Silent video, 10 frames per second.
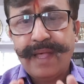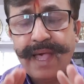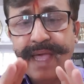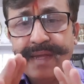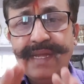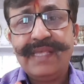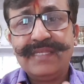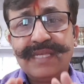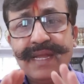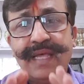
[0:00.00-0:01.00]
I
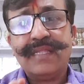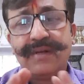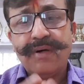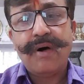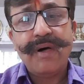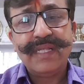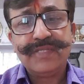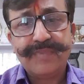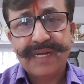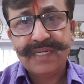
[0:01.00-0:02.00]
release another awe
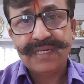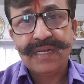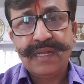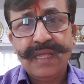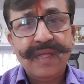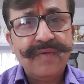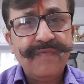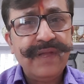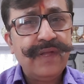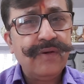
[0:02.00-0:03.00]
inspirational
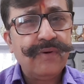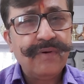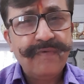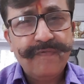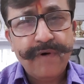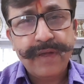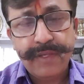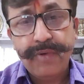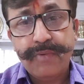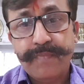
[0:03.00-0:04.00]
video for
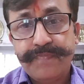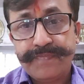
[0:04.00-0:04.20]
you.